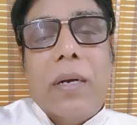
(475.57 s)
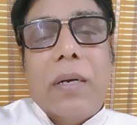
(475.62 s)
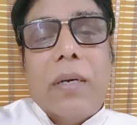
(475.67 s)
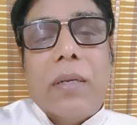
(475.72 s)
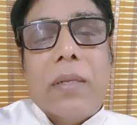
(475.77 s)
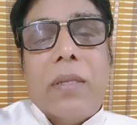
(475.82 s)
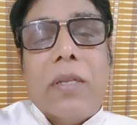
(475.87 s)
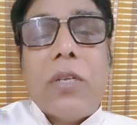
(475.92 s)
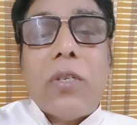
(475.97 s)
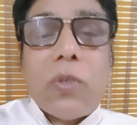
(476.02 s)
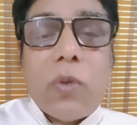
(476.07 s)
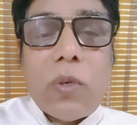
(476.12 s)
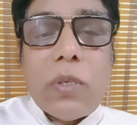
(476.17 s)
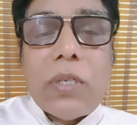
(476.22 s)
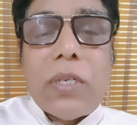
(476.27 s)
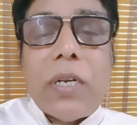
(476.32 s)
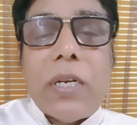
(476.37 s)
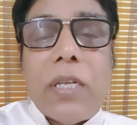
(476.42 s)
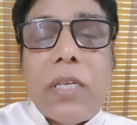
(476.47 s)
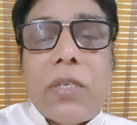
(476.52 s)
This
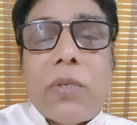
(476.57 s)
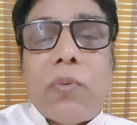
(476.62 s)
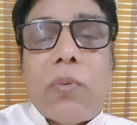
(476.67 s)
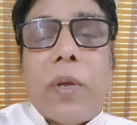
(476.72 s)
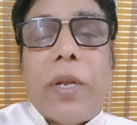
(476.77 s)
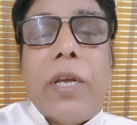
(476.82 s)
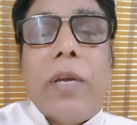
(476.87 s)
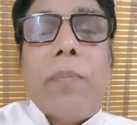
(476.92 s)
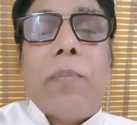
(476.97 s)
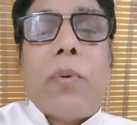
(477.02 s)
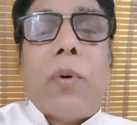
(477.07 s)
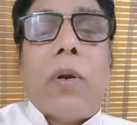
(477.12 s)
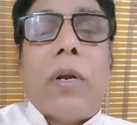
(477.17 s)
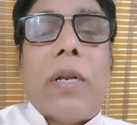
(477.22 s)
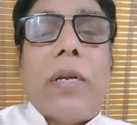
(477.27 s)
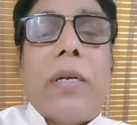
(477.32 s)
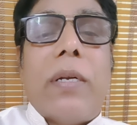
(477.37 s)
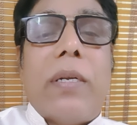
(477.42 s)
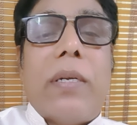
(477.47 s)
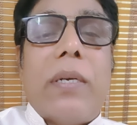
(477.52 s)
question is very
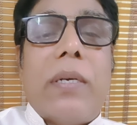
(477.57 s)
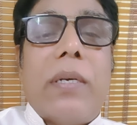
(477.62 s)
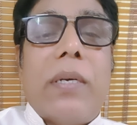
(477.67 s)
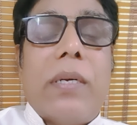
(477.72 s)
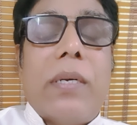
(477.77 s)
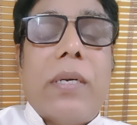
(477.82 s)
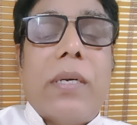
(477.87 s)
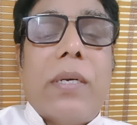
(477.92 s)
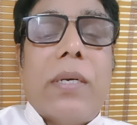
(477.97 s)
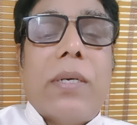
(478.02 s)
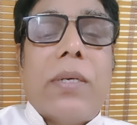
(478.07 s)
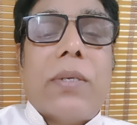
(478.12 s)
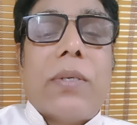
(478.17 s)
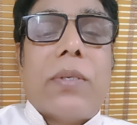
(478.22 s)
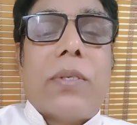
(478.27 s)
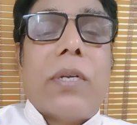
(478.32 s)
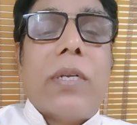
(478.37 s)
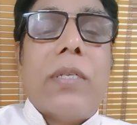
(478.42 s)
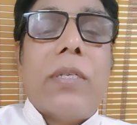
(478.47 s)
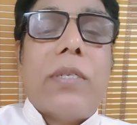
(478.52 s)
important
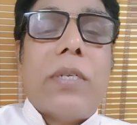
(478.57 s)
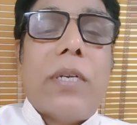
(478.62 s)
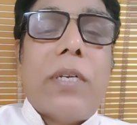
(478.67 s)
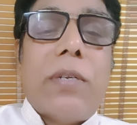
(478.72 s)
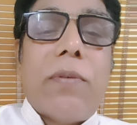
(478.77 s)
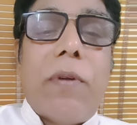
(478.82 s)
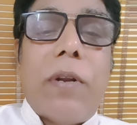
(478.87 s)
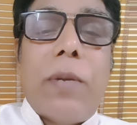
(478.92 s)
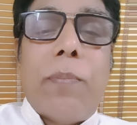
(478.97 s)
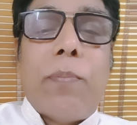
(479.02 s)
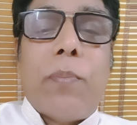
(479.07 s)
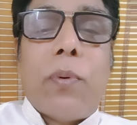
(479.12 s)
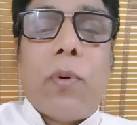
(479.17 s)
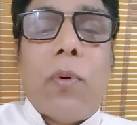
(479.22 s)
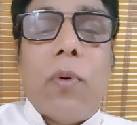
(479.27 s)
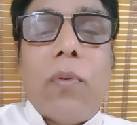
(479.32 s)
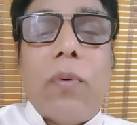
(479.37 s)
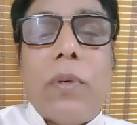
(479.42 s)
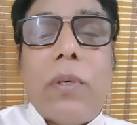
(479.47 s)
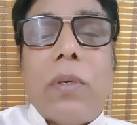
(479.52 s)
since it will
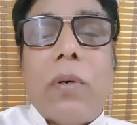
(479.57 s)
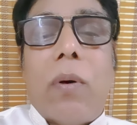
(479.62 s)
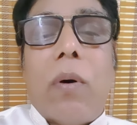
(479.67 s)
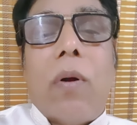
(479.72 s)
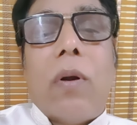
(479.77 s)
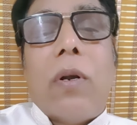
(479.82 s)
prove or